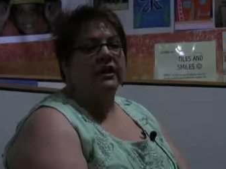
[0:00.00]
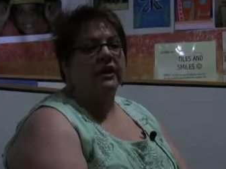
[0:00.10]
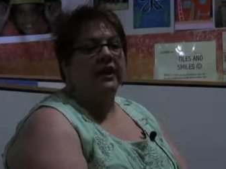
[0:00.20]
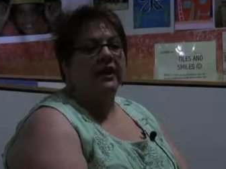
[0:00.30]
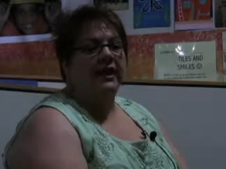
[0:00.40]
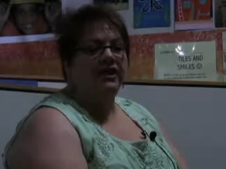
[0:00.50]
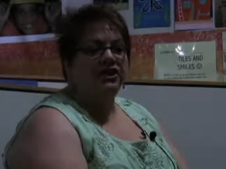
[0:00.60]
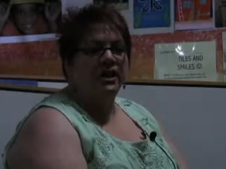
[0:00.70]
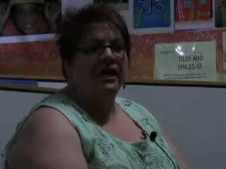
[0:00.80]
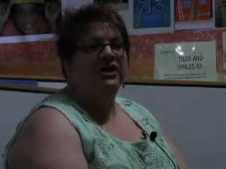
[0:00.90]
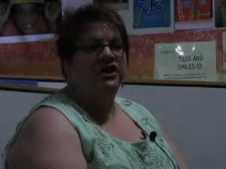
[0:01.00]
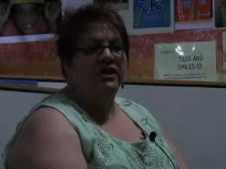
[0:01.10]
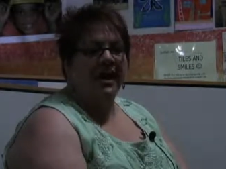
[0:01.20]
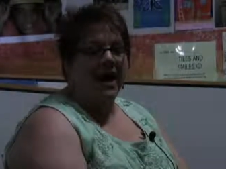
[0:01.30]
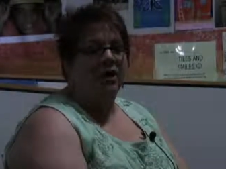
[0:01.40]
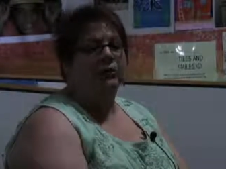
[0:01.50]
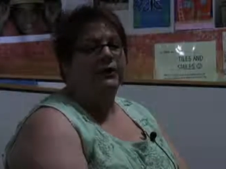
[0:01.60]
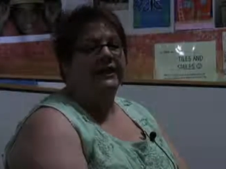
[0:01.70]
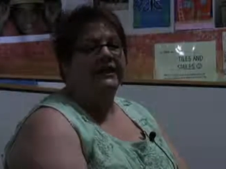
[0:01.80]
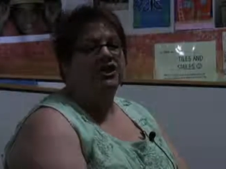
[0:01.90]
uh, education,
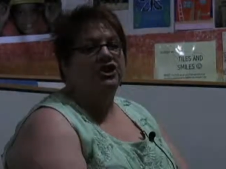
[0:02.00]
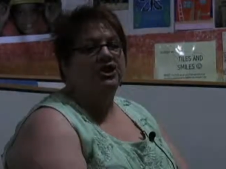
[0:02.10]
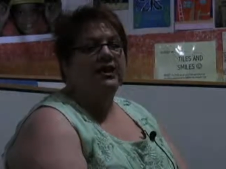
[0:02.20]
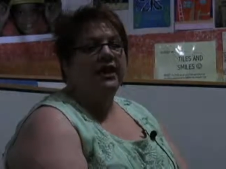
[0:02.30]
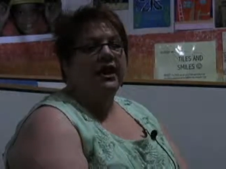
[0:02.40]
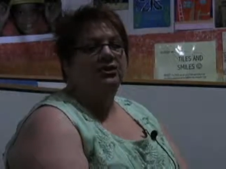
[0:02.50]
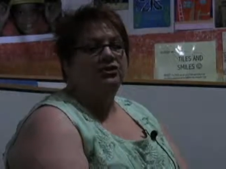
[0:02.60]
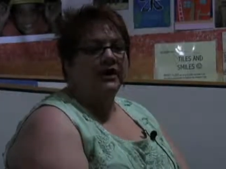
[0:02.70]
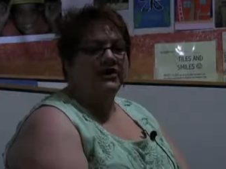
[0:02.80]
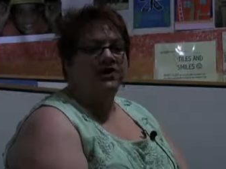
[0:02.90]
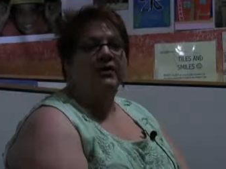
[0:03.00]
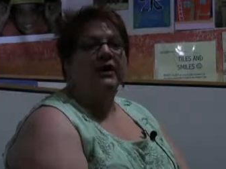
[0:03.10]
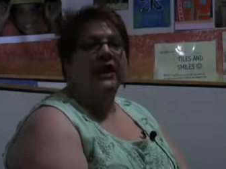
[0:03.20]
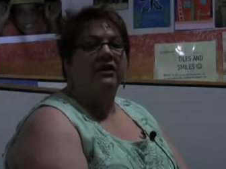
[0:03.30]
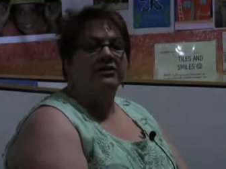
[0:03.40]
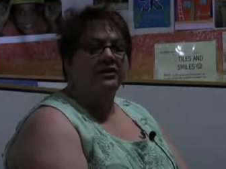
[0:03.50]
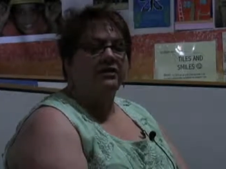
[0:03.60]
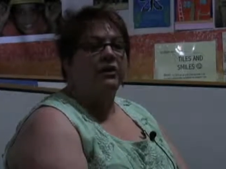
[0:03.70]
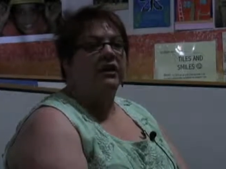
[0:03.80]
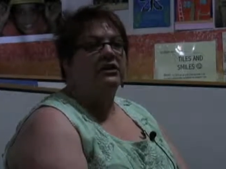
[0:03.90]
outreach transitional housing as
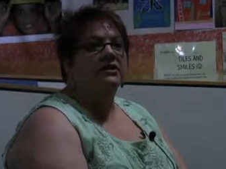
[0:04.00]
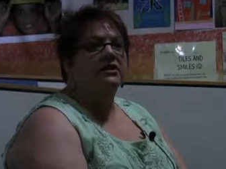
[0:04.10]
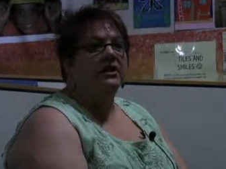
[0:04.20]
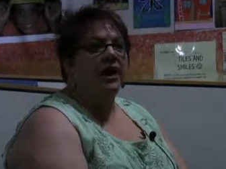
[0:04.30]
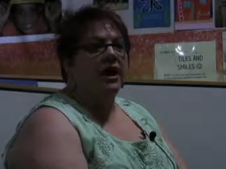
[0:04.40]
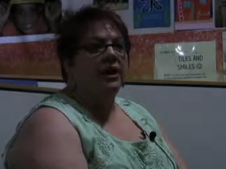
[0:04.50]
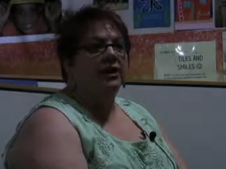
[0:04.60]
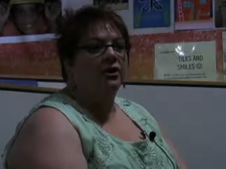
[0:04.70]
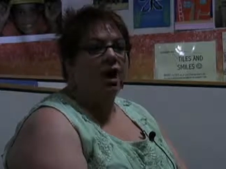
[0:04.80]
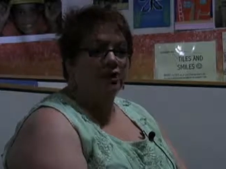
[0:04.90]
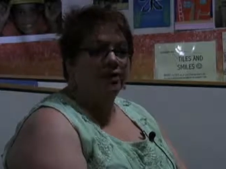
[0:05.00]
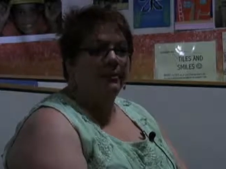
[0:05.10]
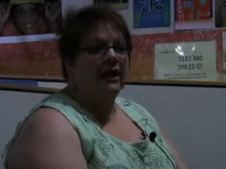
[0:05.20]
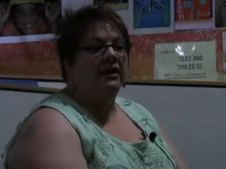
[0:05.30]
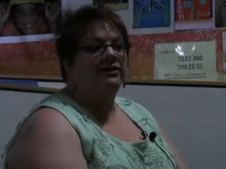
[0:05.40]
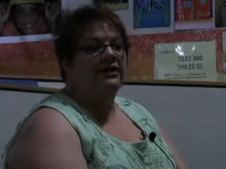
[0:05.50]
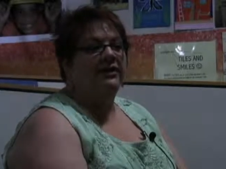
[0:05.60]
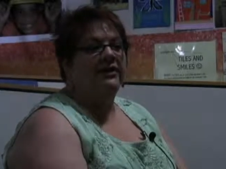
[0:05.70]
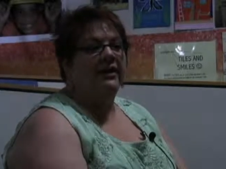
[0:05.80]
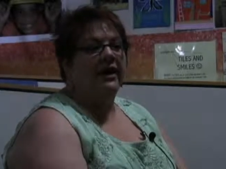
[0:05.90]
well as uh, long-term
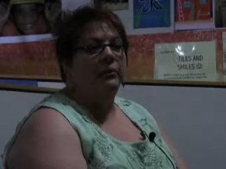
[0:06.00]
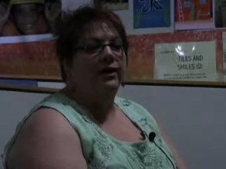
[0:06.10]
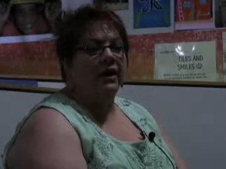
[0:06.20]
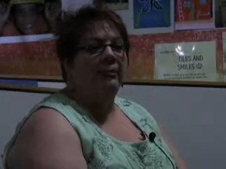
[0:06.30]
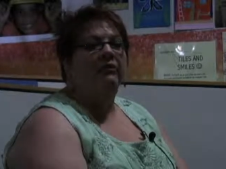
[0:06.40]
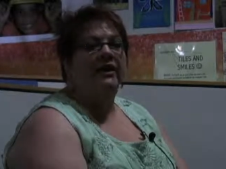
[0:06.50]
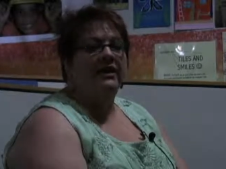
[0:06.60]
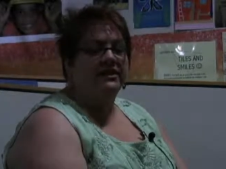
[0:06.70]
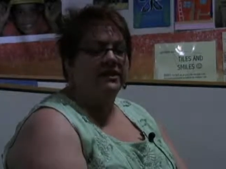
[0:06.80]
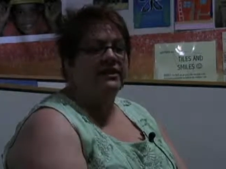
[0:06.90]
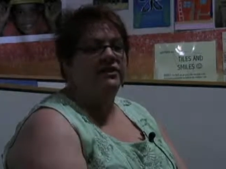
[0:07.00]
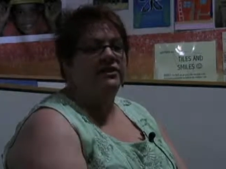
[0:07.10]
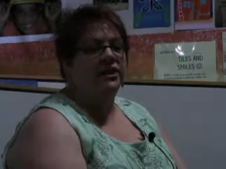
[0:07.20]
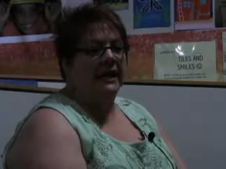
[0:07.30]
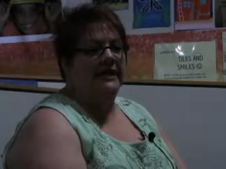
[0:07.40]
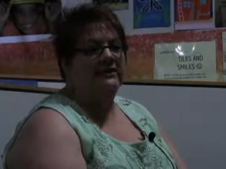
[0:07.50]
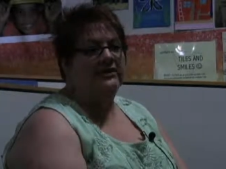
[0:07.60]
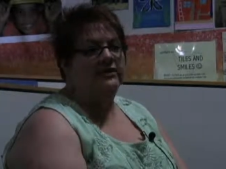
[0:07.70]
housing that we help provide to these clients.